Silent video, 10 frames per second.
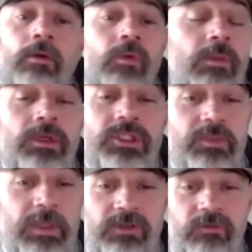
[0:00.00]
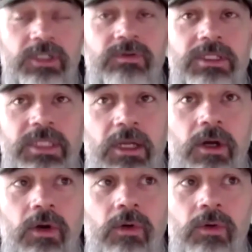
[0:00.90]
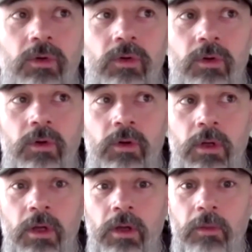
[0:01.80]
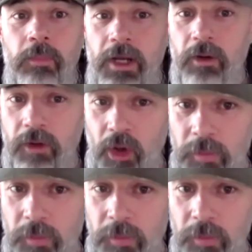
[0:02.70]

One of the most expensive restaurants I go but I don't